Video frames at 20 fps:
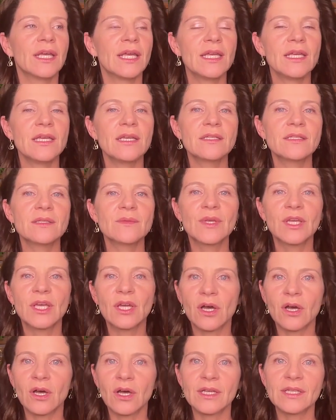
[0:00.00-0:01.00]
is
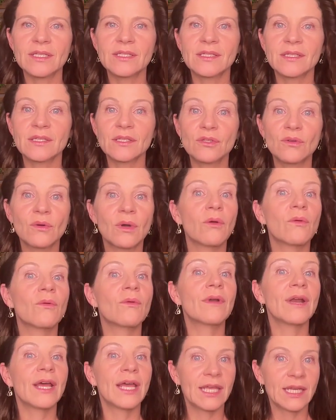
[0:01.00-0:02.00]
because you
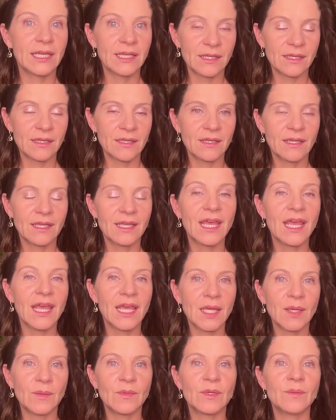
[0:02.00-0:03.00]
already
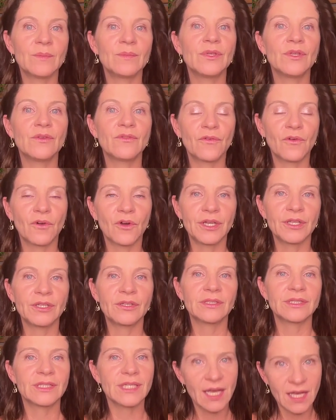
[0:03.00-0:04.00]
came before
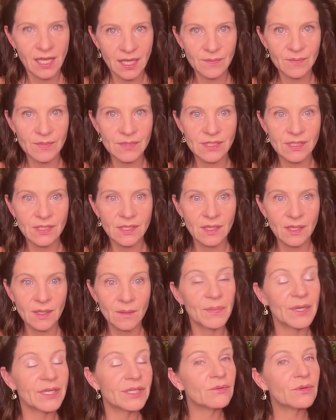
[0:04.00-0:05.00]
your times.
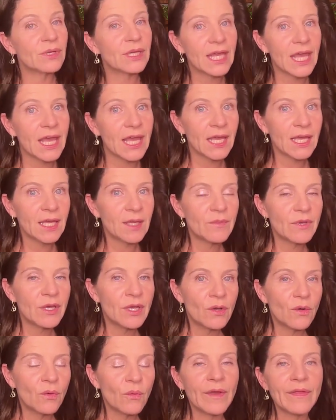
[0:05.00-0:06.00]
but you came
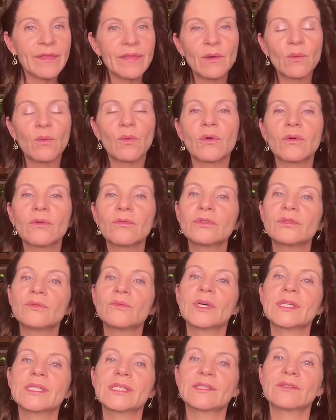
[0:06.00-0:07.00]
when the world
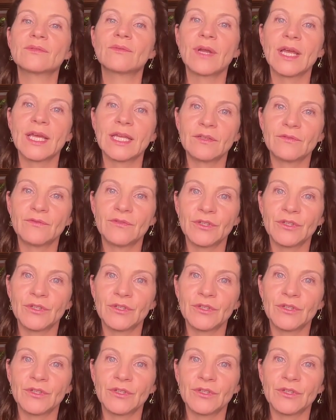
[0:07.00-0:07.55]
wasn't ready